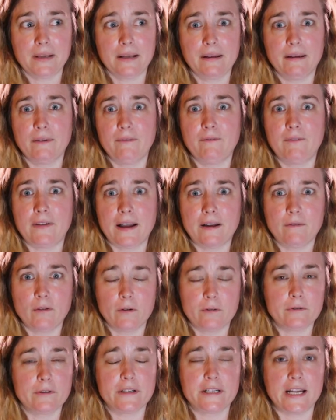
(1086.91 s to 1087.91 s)
a
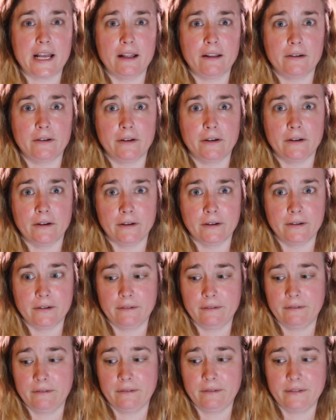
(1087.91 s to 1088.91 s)
$500
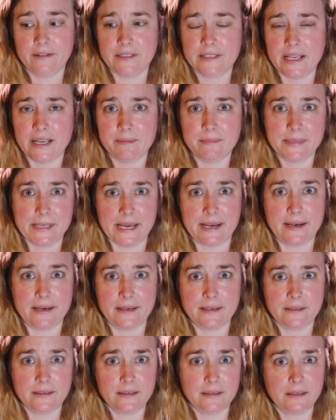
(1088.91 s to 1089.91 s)
urn, same
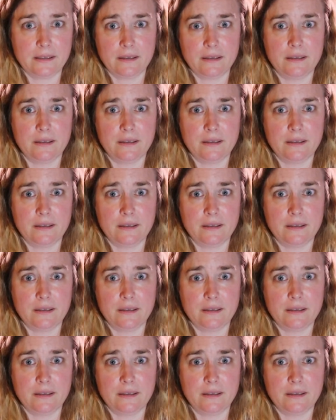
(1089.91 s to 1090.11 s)
size,